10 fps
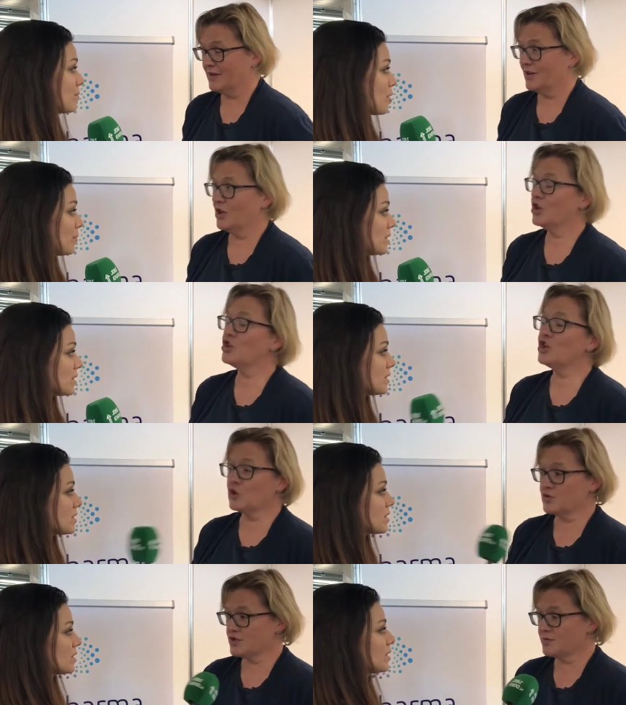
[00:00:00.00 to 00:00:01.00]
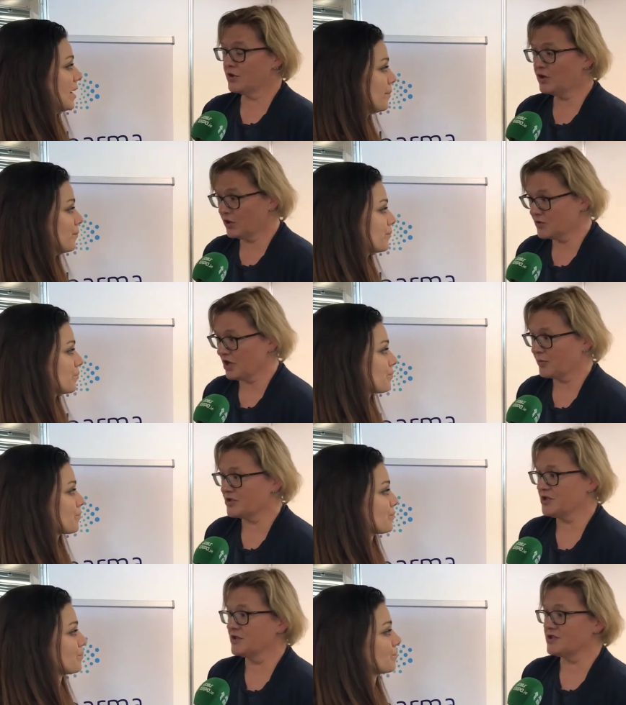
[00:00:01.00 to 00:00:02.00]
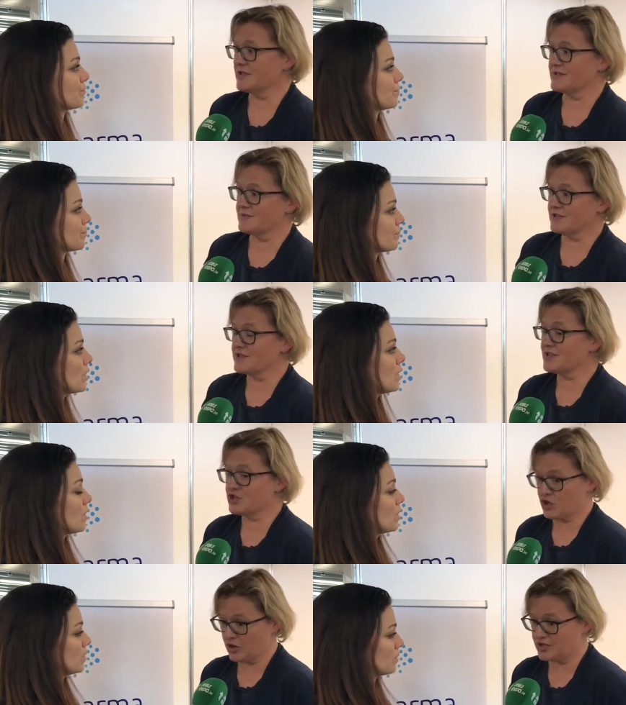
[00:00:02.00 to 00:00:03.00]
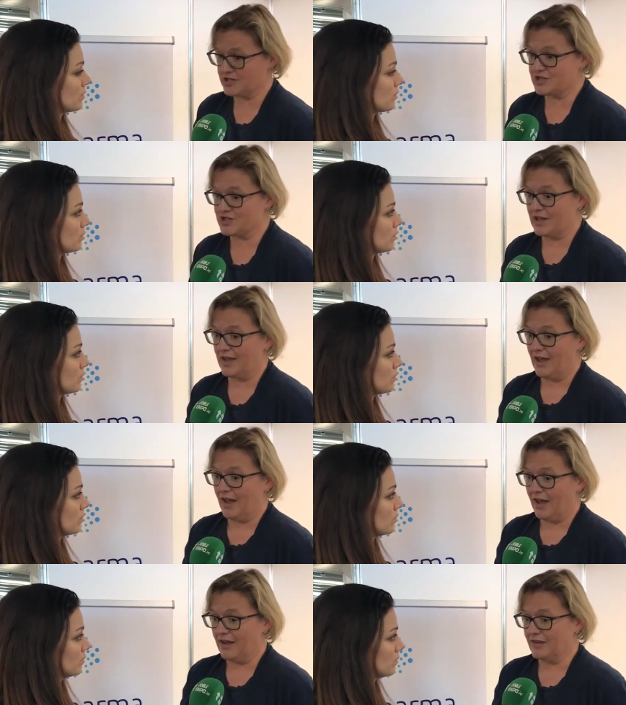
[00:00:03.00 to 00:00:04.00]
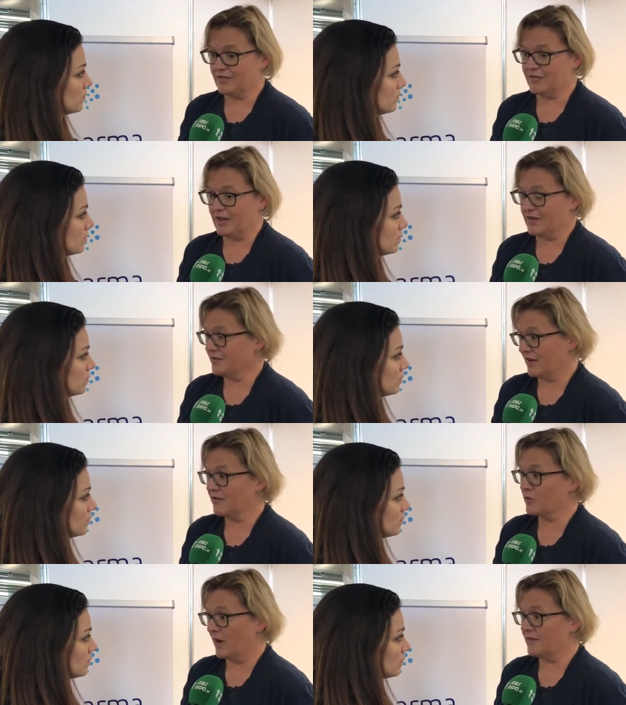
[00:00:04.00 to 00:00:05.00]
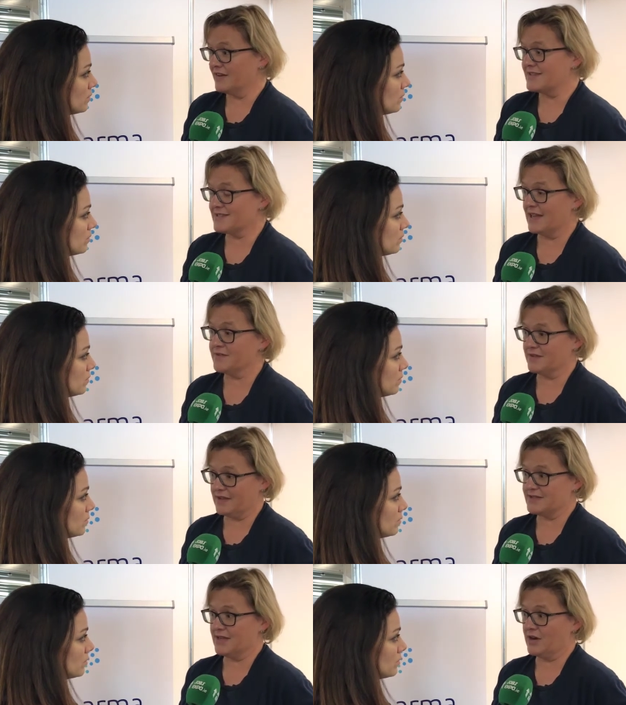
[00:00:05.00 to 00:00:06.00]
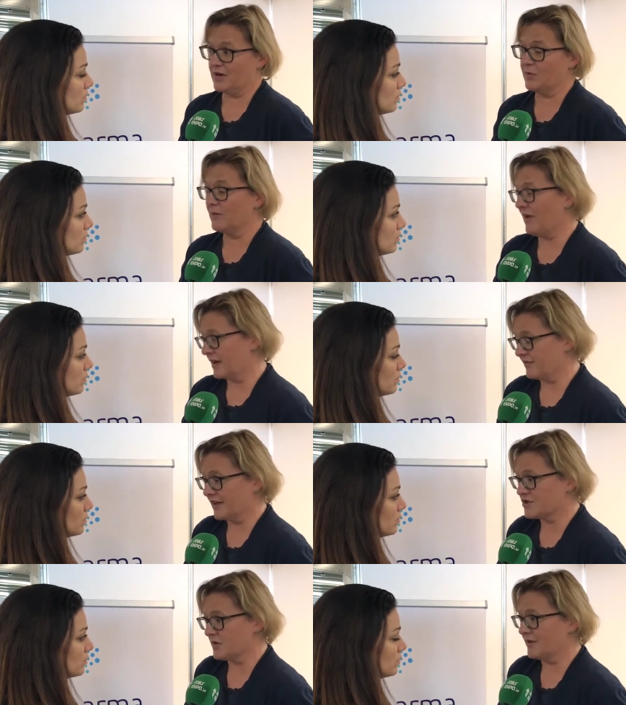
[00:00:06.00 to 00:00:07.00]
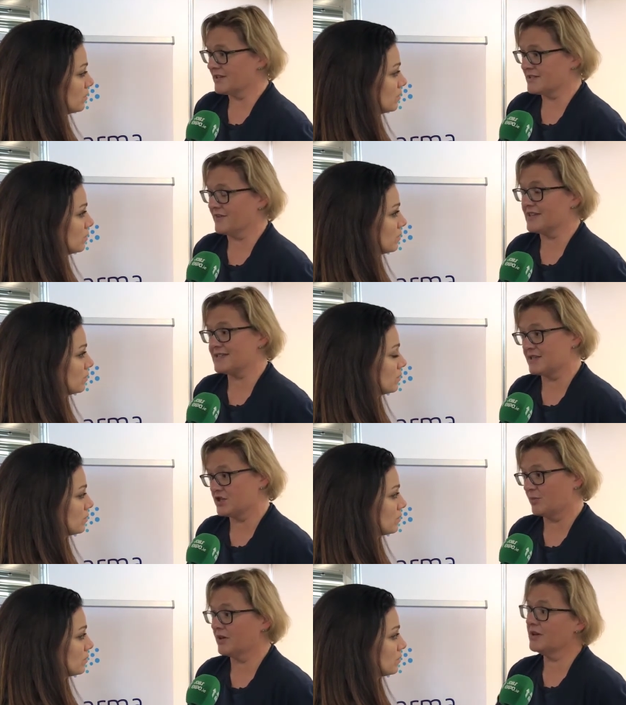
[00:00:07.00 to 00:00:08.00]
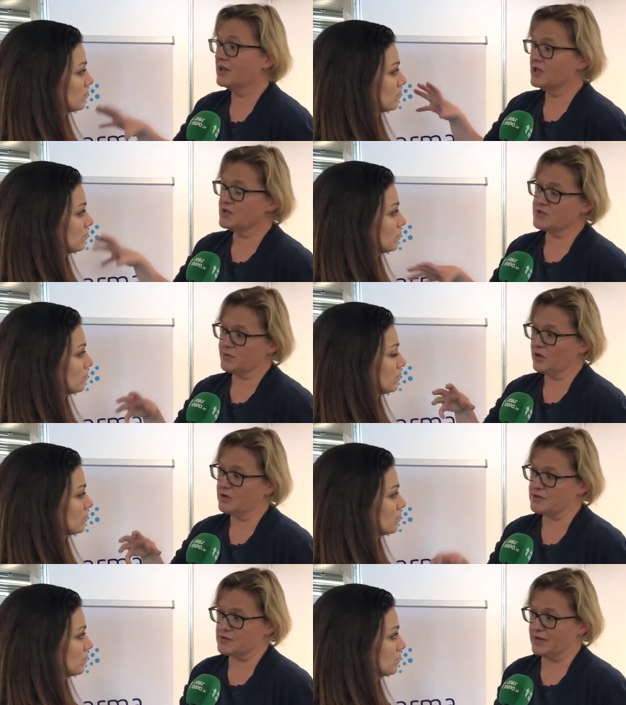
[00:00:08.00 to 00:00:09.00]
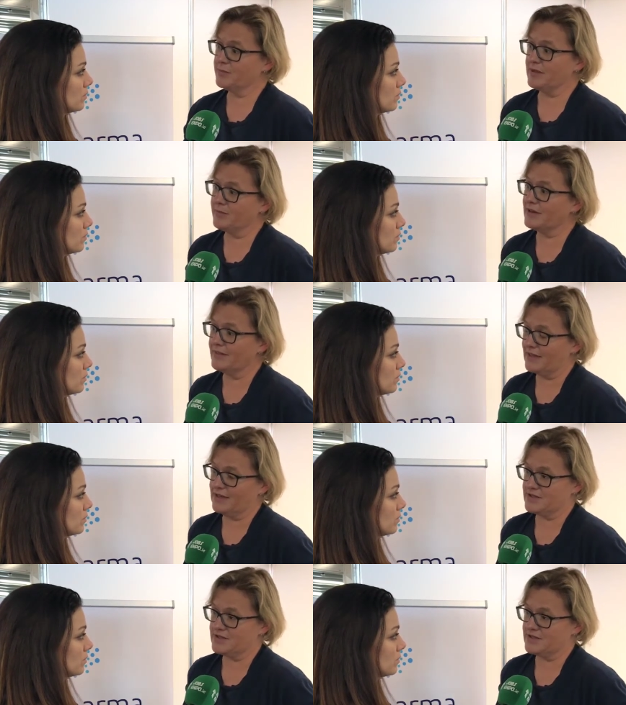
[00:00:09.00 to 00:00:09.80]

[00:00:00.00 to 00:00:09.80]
Speaker 1: at the moment, isn't it? Huge, huge opportunities. There's a shortage of, of, of, qualified staff, and that's the area. We manufacture a medical device in Dublin, so we also train people in that